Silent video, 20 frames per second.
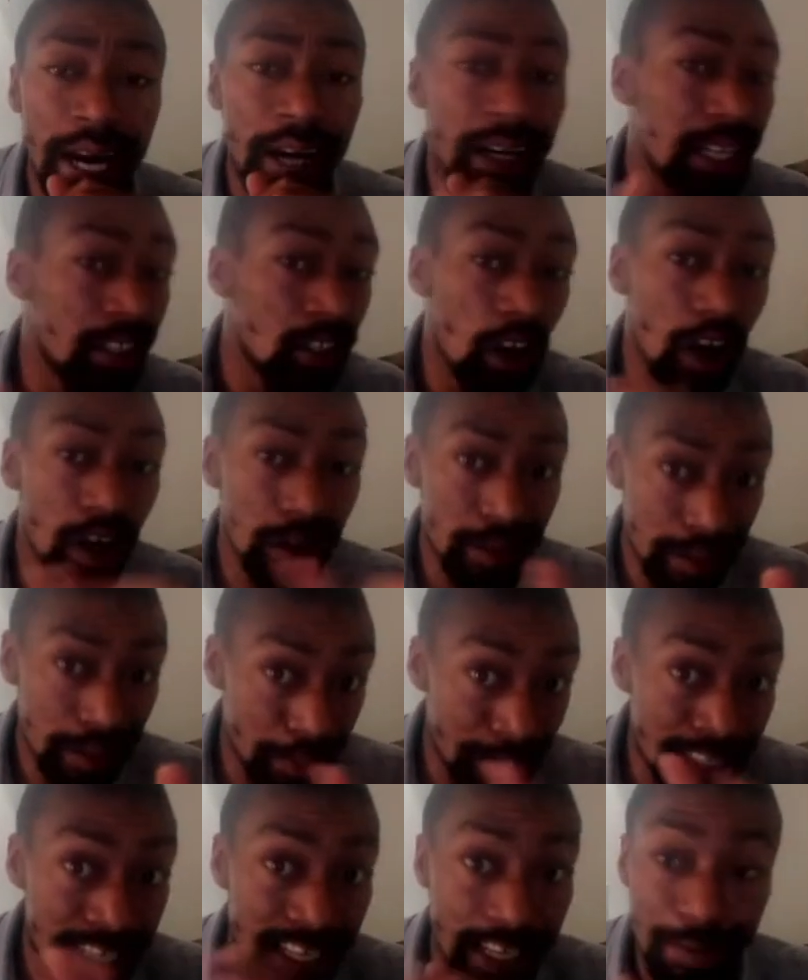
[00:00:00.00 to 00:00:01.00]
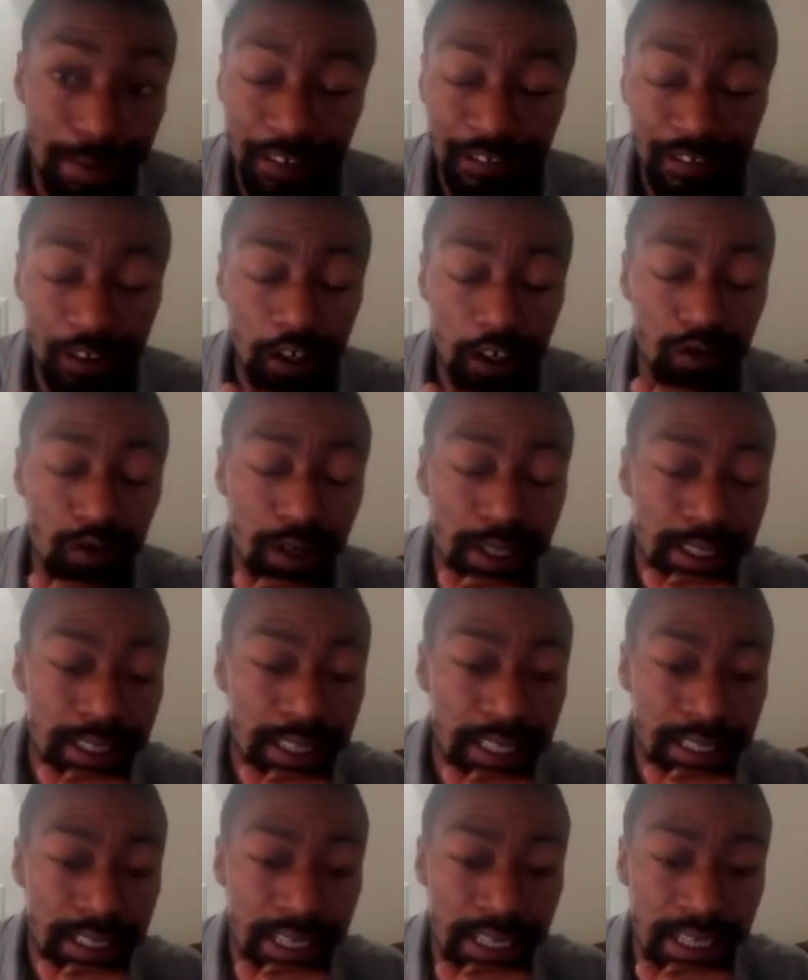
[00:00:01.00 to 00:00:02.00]
and I talked at the beginning about First Run
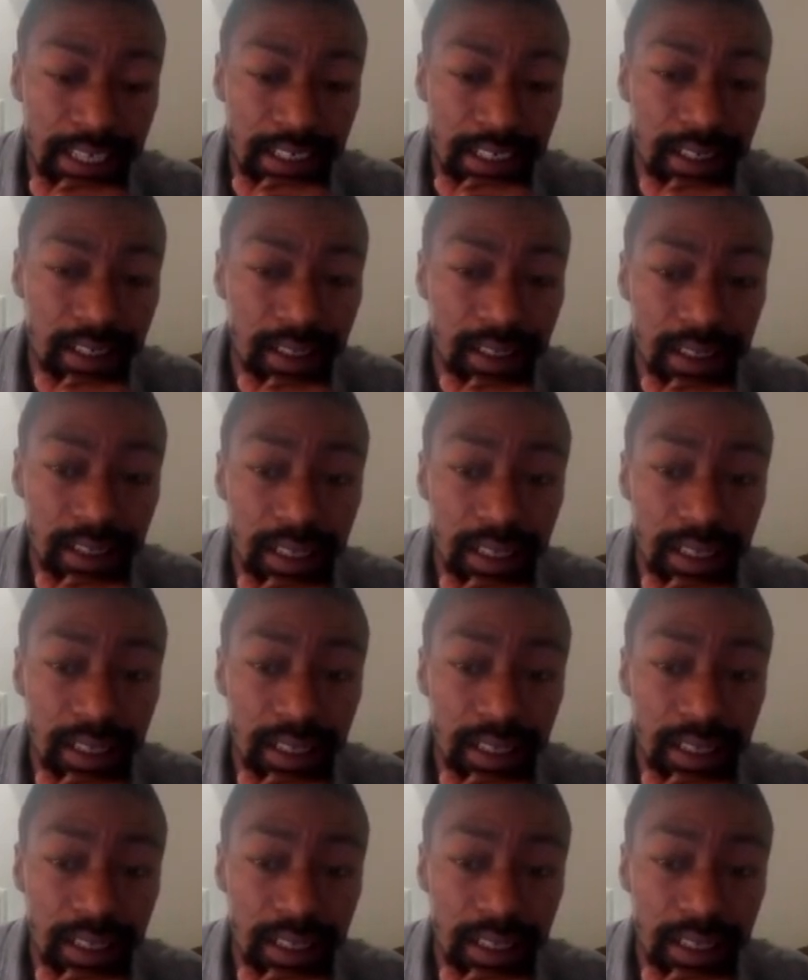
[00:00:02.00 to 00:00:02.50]
Syndication.